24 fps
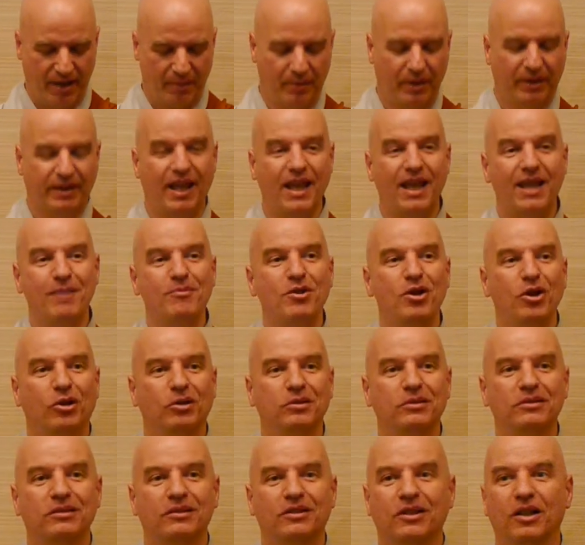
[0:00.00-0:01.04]
But He
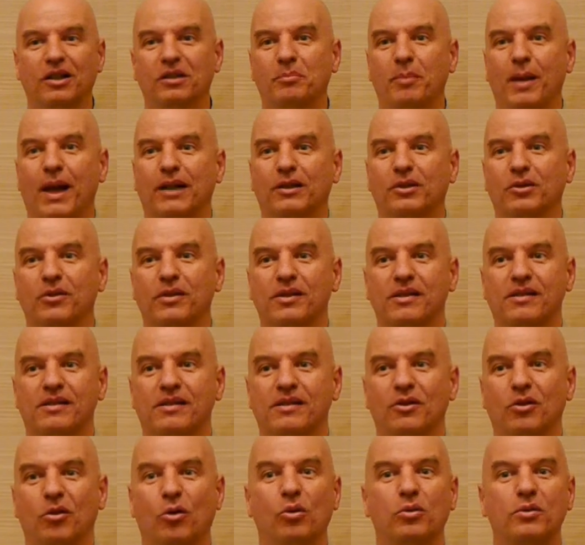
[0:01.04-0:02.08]
Myung got back to
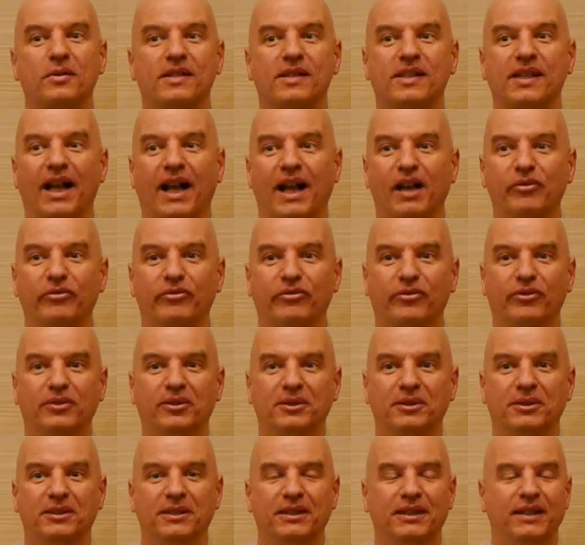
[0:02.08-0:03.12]
his old self
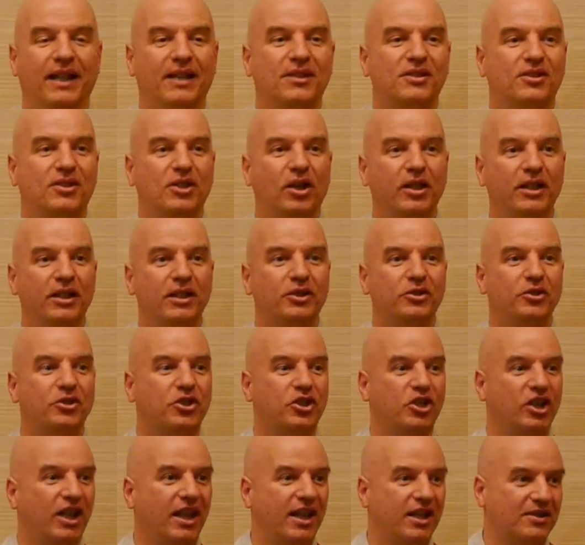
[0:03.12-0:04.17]
and started to
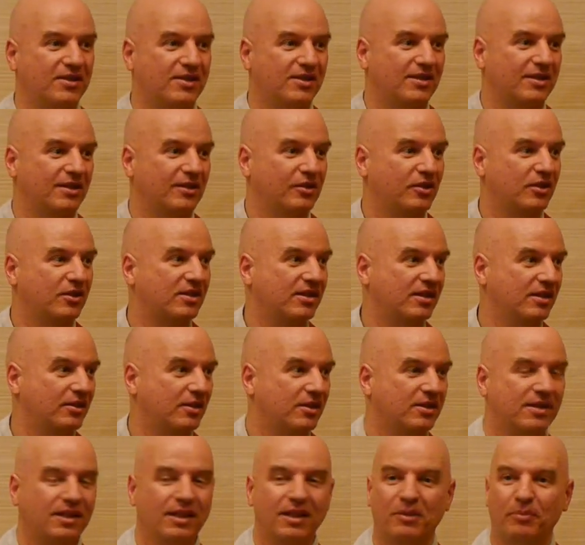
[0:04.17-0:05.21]
chase the,
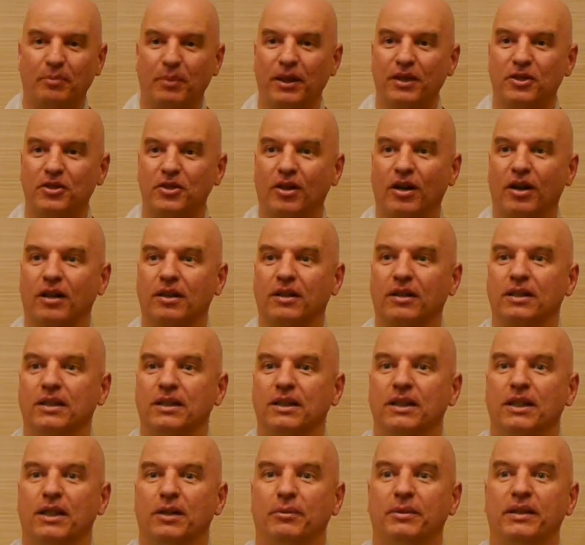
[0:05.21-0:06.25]
the sixth patriarch
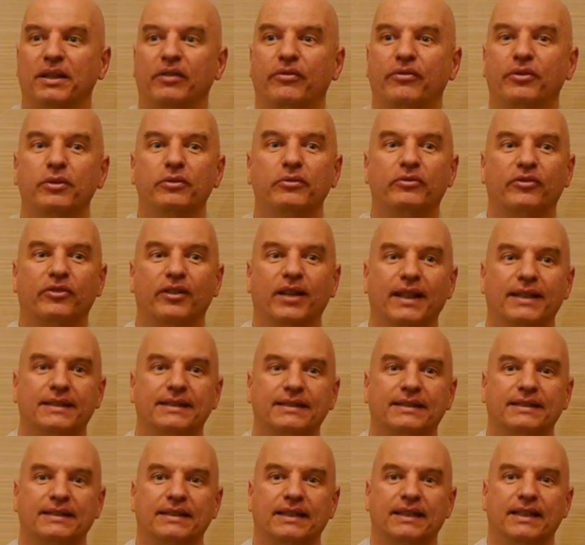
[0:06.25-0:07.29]
with a few
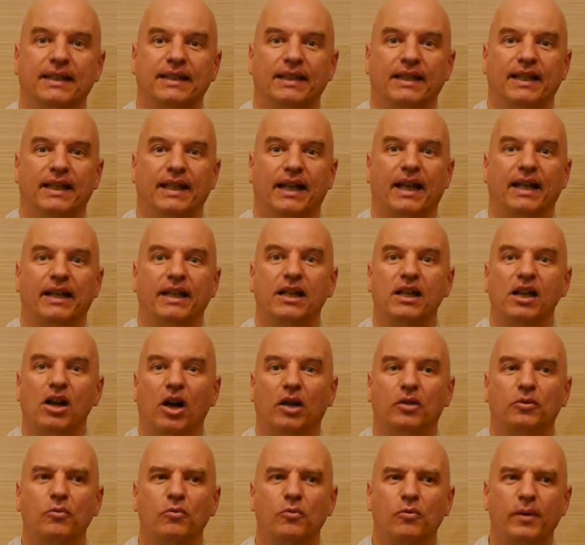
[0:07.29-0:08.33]
friends, and he
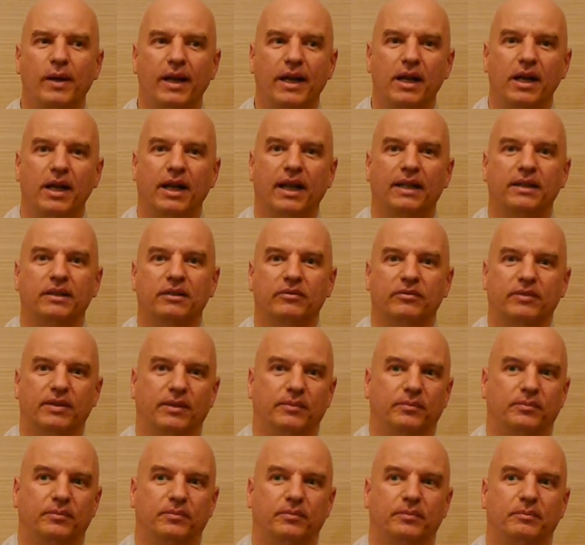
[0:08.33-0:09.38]
got way ahead of
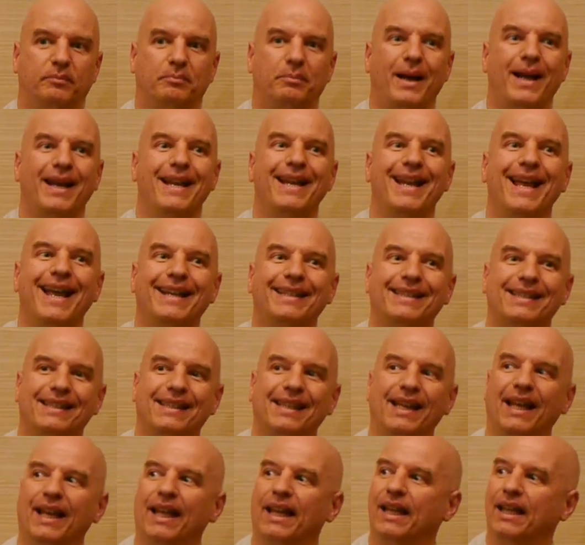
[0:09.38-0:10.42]
them. By next
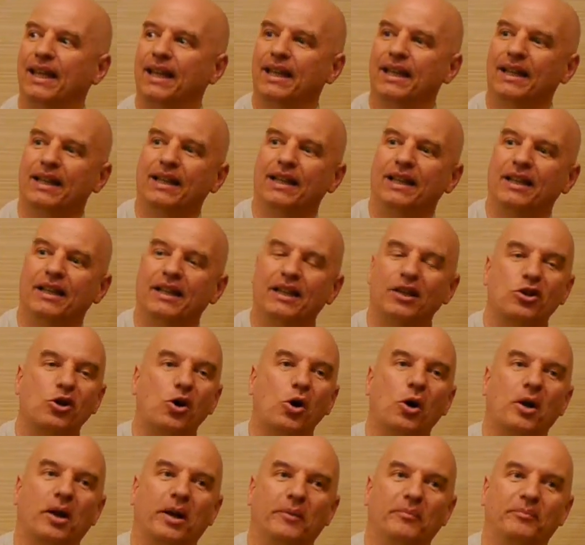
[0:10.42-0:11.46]
day, he
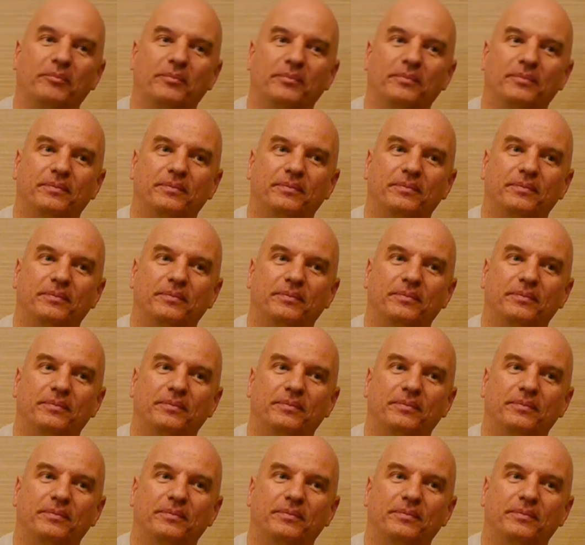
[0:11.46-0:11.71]
caught him.